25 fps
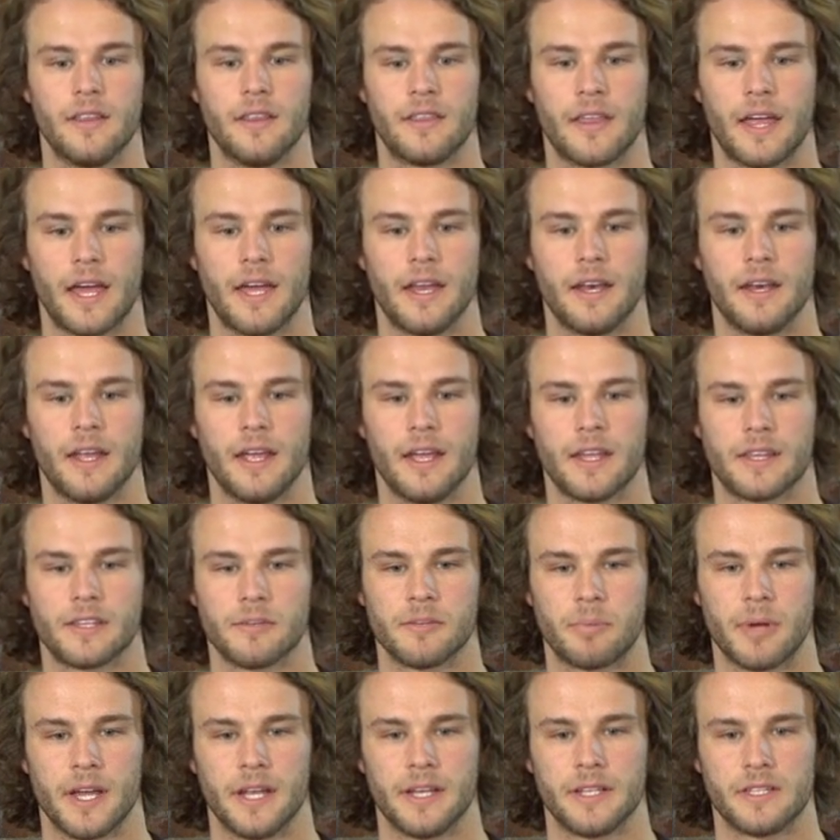then it
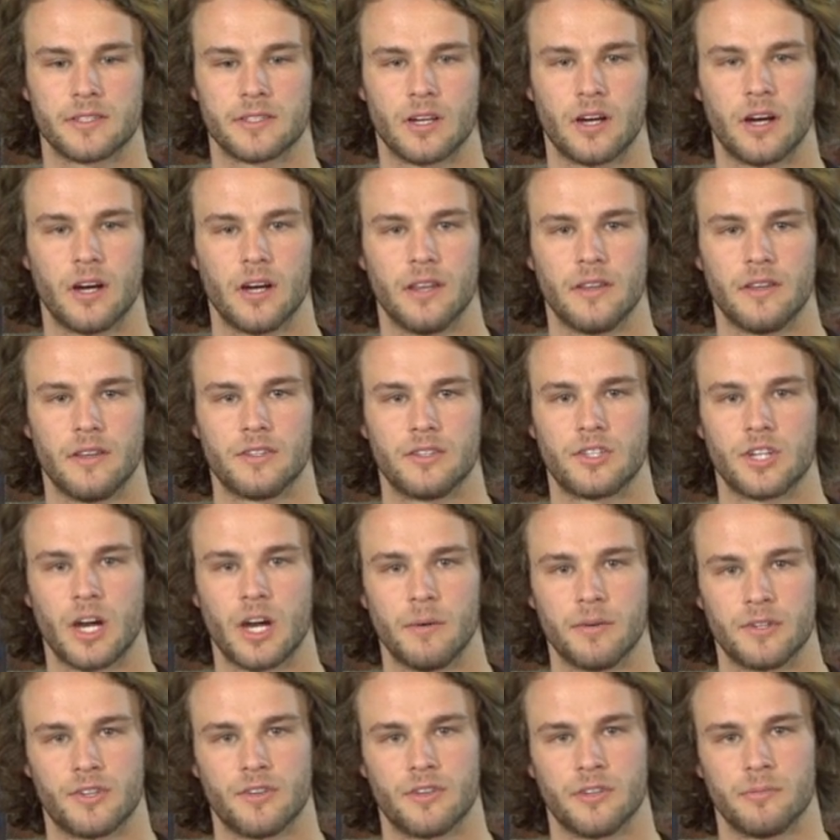depends on the
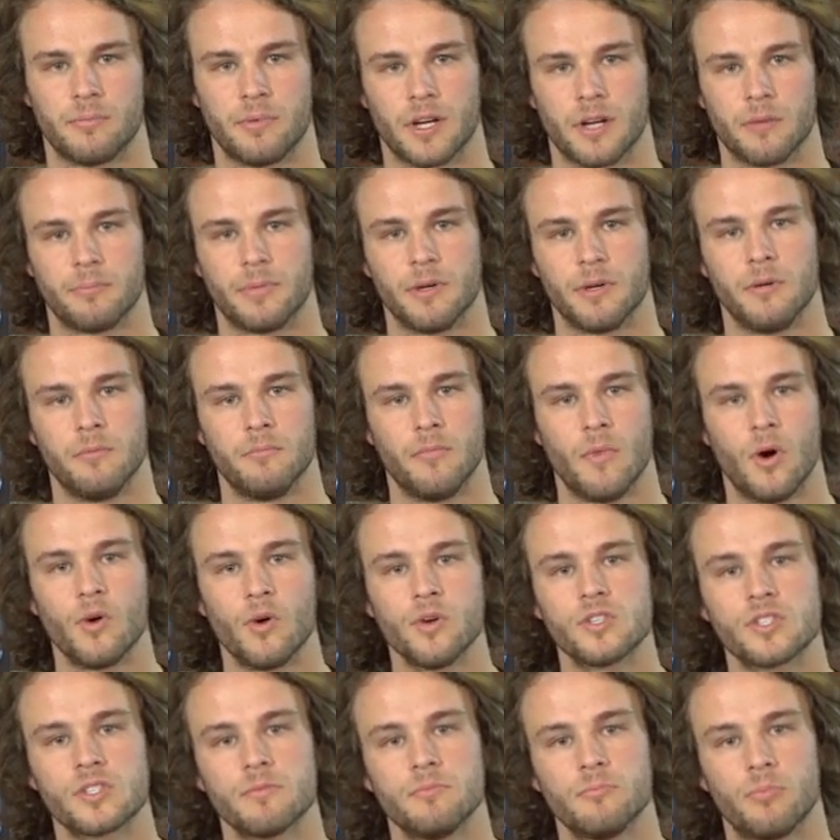geometry of the part. But
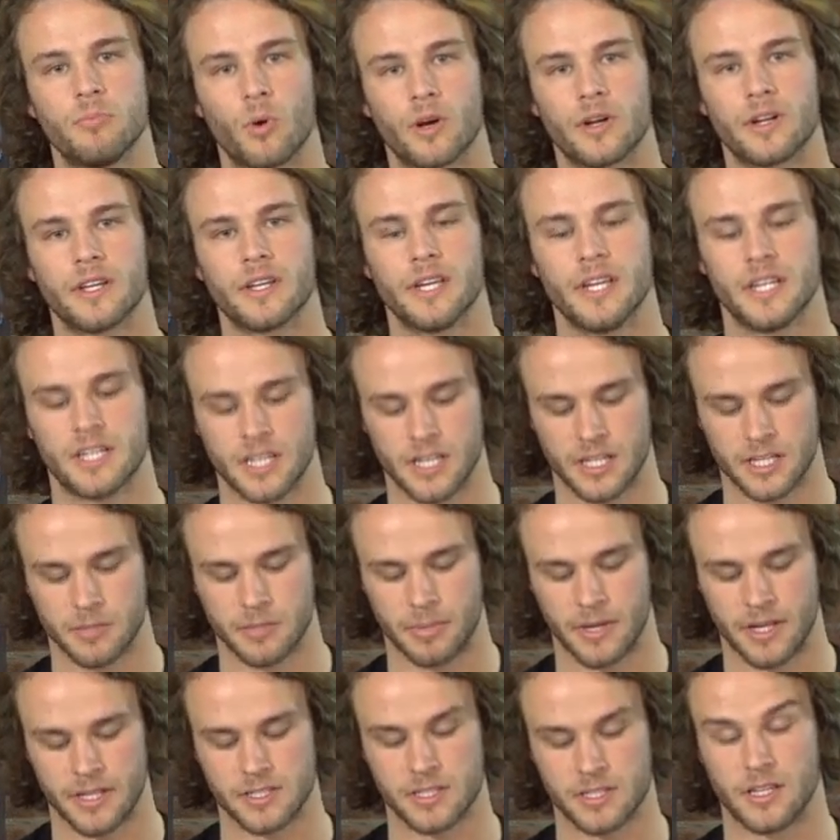most importantly, it
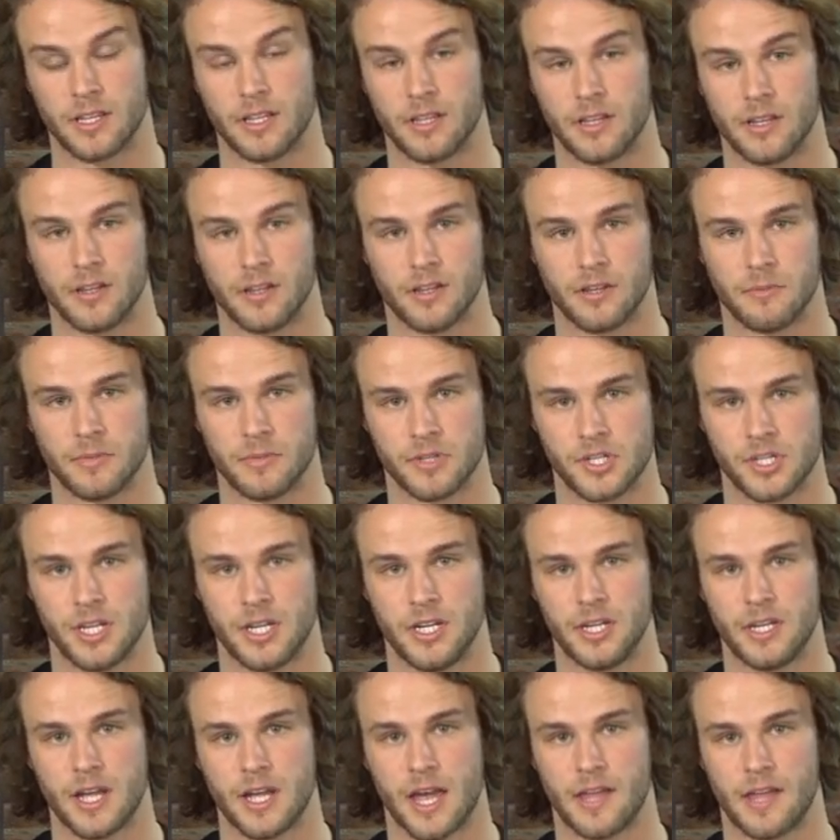depends on the
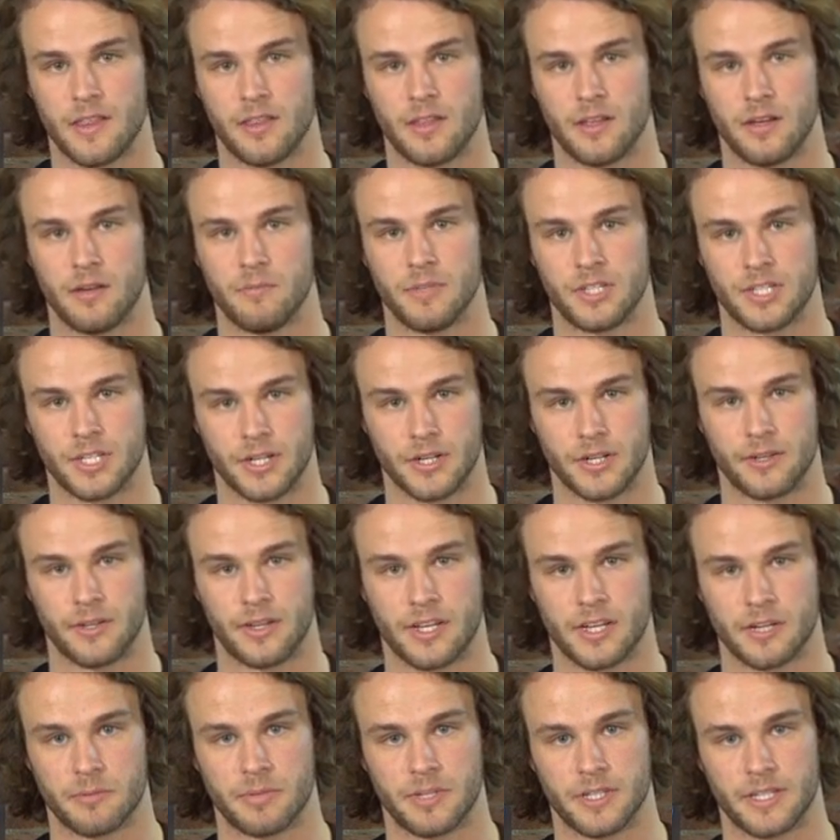machine and the material
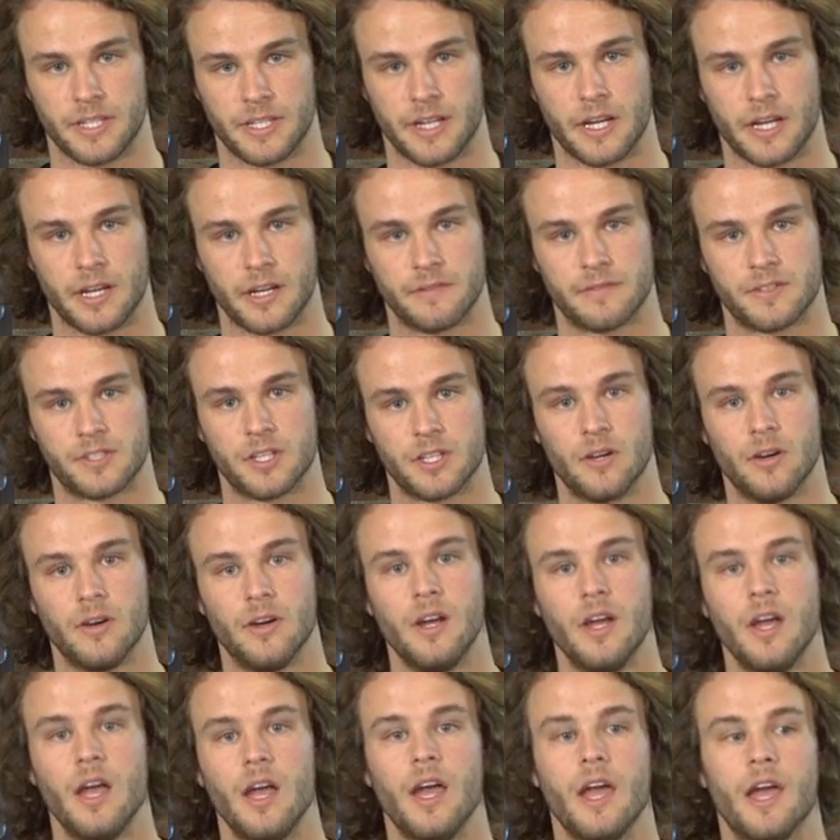that you're printing out of.
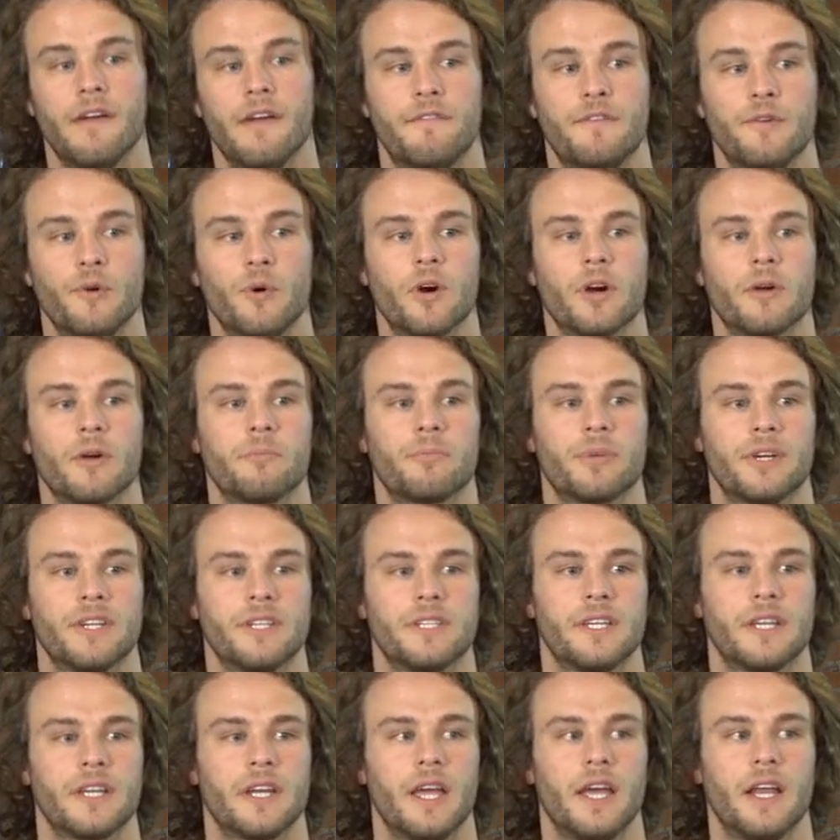So if you are
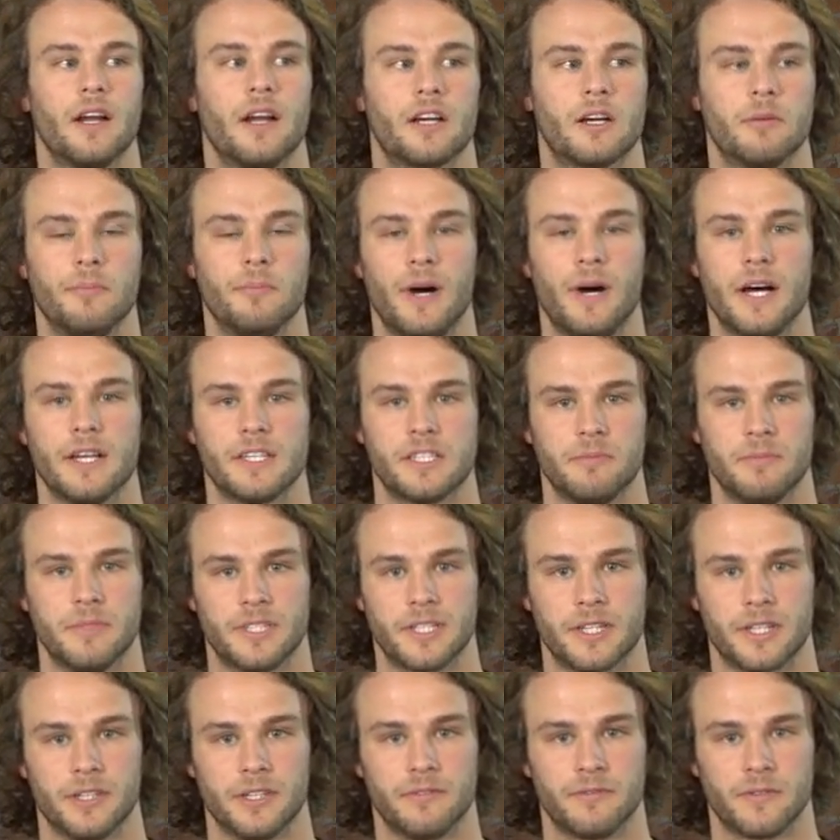printing in a composite
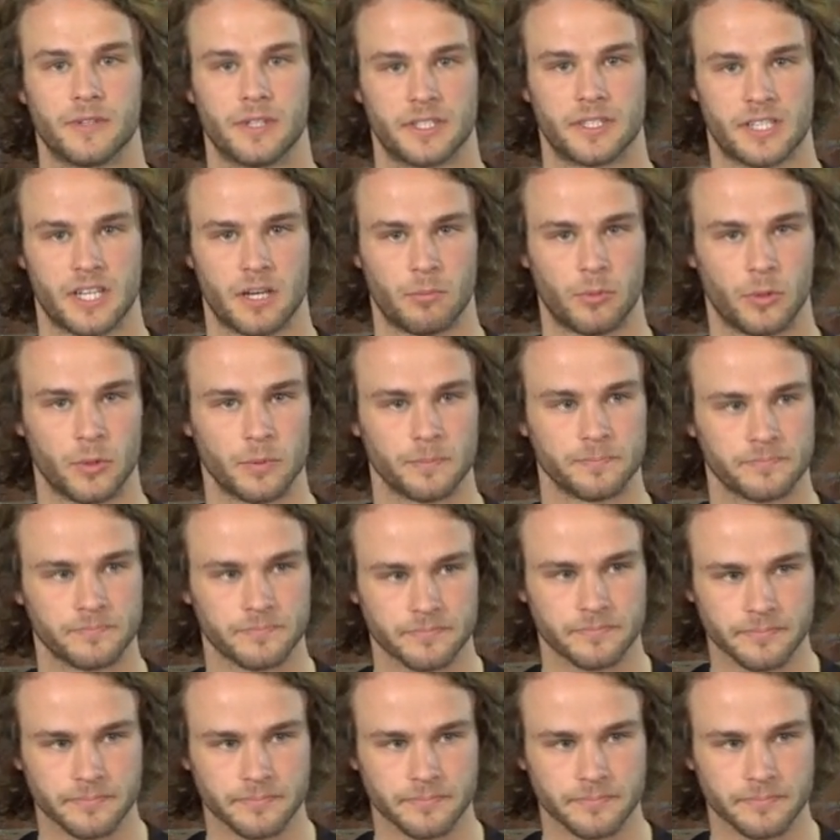material, for example,